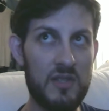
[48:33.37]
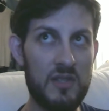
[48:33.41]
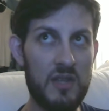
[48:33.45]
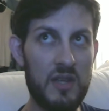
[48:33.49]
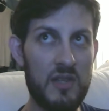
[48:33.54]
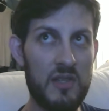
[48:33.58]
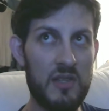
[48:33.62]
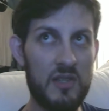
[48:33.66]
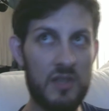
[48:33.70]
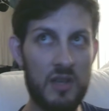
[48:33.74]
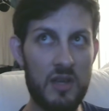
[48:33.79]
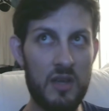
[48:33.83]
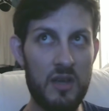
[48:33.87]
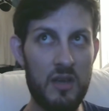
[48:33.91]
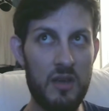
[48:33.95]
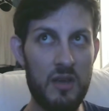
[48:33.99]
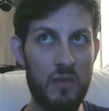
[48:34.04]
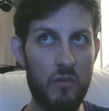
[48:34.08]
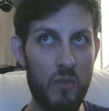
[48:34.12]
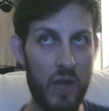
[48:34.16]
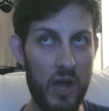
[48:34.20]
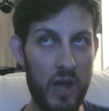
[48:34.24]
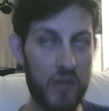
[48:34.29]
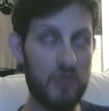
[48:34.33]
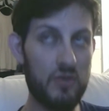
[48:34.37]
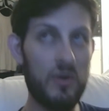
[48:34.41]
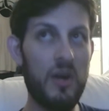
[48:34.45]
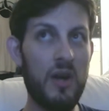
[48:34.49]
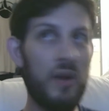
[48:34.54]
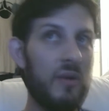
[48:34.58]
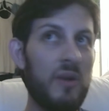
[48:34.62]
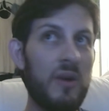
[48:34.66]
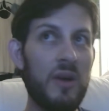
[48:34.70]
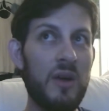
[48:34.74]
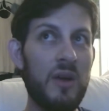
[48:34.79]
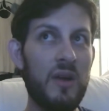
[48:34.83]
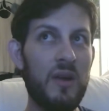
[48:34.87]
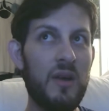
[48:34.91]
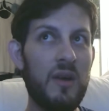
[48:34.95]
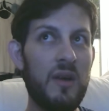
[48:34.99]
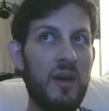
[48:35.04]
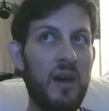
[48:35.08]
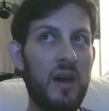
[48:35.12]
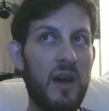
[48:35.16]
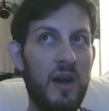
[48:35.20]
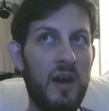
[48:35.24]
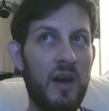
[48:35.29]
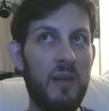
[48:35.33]
It's retro,
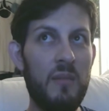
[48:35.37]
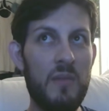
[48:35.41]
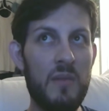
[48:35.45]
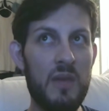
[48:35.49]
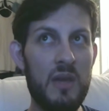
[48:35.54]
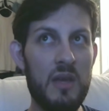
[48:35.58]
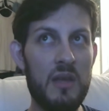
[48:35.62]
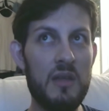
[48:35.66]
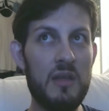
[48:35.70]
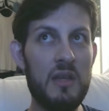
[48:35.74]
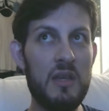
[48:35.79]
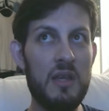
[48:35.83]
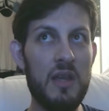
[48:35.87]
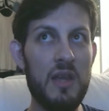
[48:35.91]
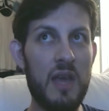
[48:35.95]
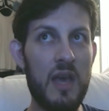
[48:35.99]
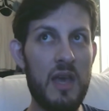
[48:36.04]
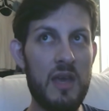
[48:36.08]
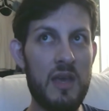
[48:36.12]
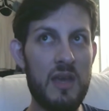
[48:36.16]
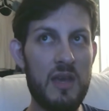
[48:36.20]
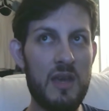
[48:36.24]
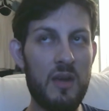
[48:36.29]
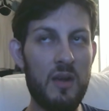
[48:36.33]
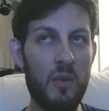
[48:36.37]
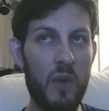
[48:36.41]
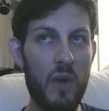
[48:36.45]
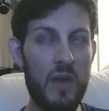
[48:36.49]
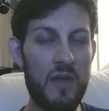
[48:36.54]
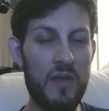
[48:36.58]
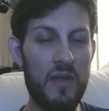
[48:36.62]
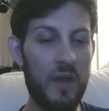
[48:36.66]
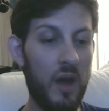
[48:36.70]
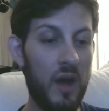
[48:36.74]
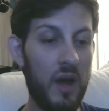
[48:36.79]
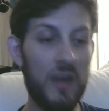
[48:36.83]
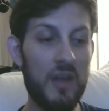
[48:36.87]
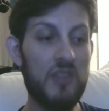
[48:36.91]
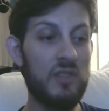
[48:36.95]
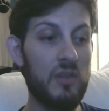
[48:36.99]
in a way that